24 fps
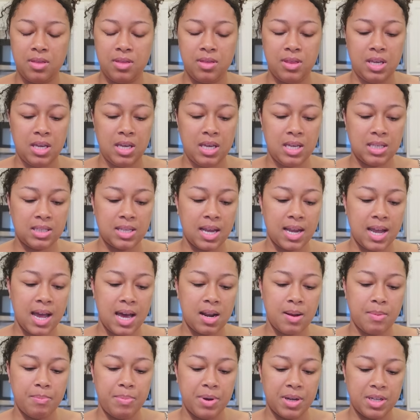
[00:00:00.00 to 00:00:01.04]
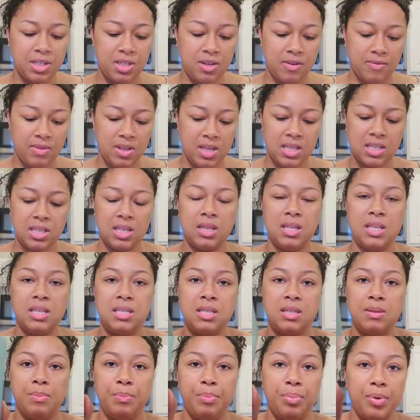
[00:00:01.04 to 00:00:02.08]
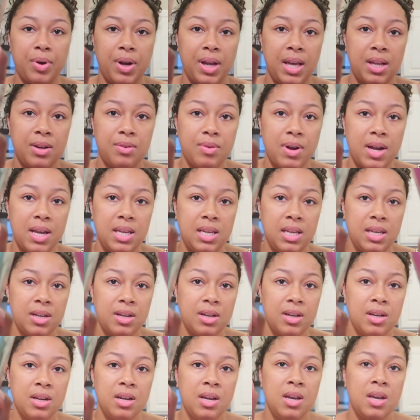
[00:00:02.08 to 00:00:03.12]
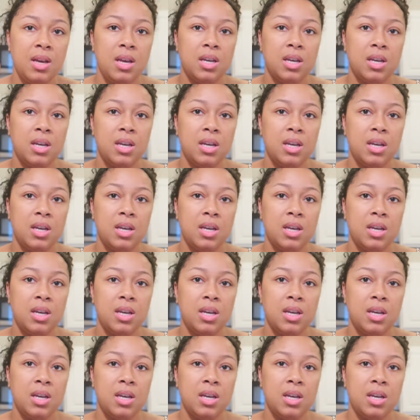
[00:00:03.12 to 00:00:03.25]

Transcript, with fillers: these i got a bunch of these in this brand right here